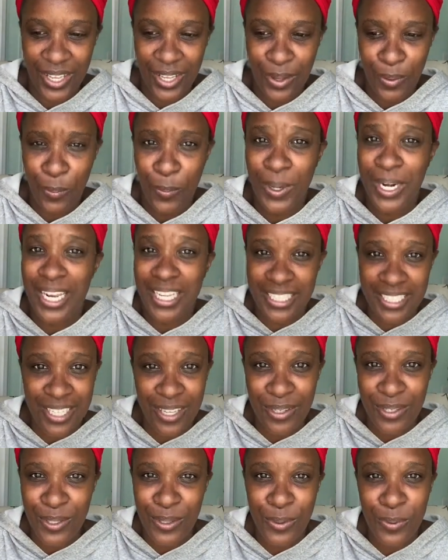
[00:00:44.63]
when I tell
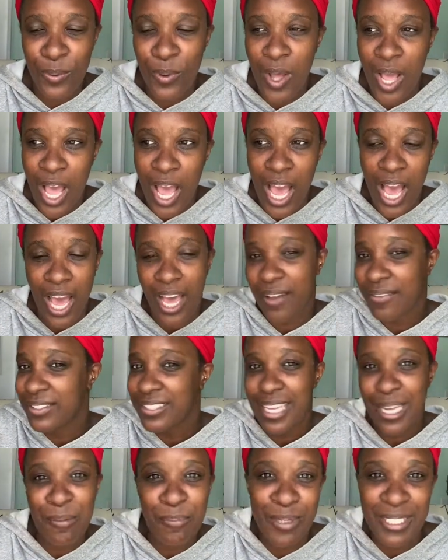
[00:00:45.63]
you, I've
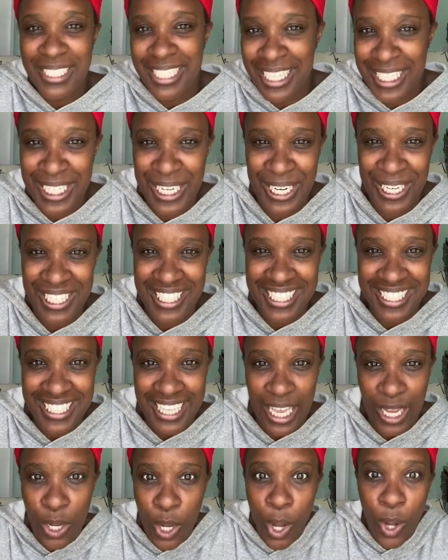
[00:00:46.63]
signed petitions,
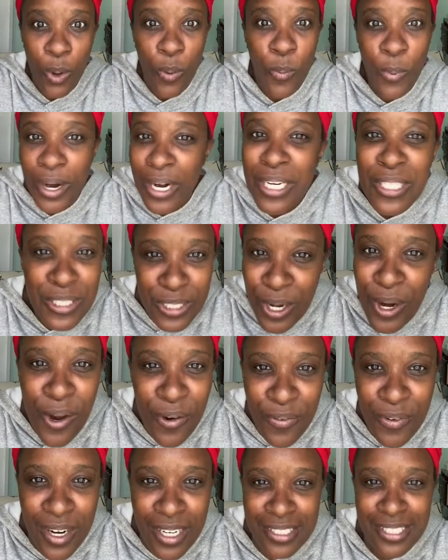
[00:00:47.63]
like, where is
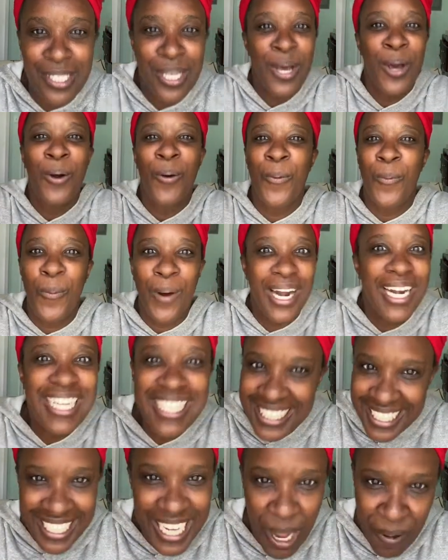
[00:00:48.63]
Girlfriends? When is
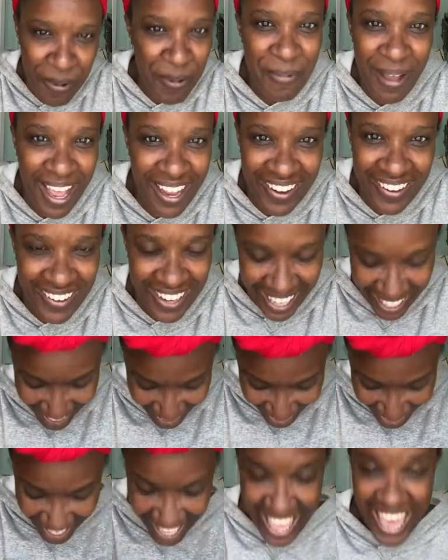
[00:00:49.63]
it coming back on
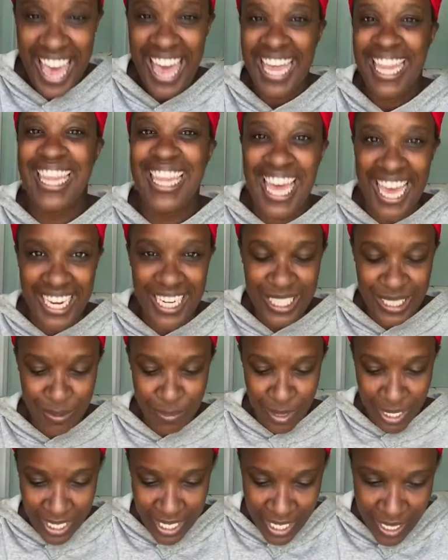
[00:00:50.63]
air? That is
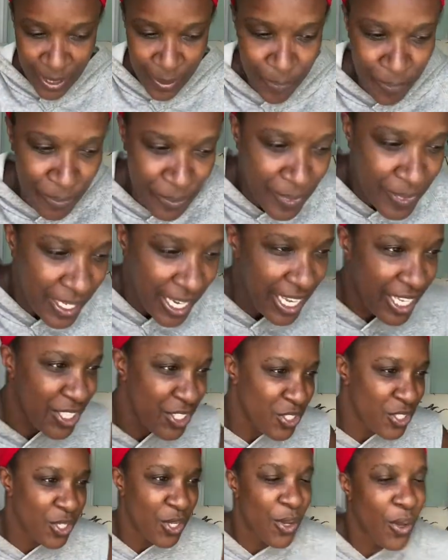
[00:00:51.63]
me. And
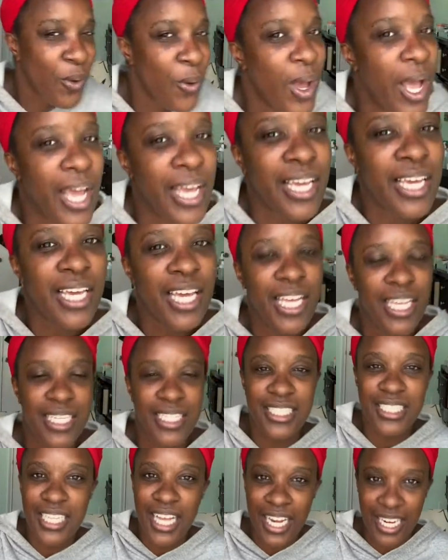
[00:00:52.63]
so I
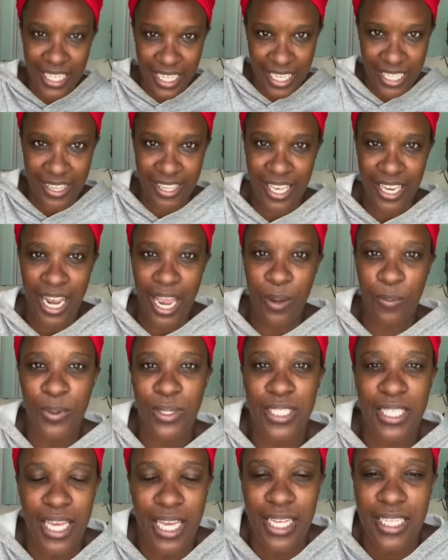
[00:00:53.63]
decided that I would
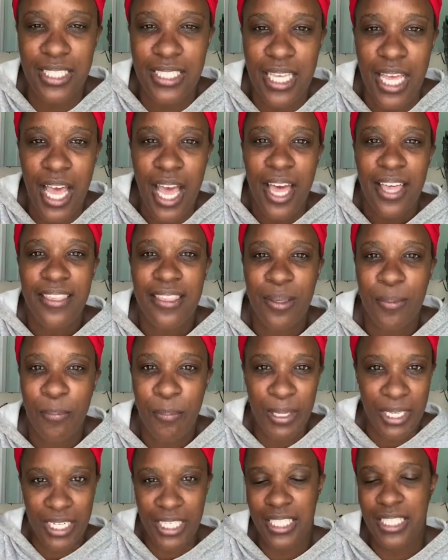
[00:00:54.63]
get the
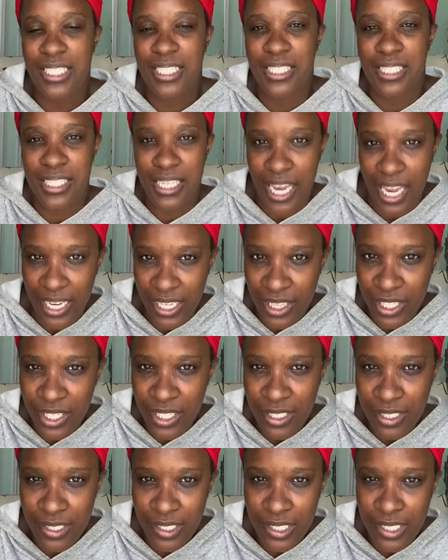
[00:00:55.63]
mini
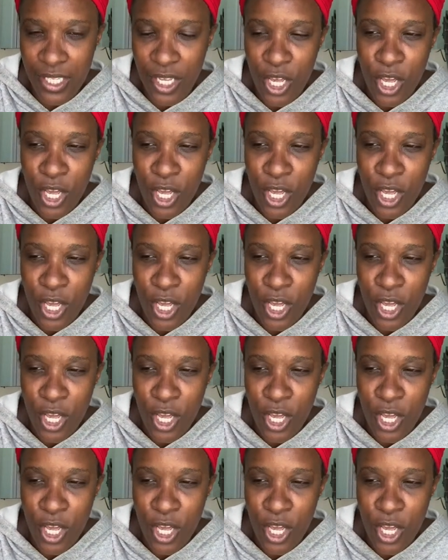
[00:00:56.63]
stylers.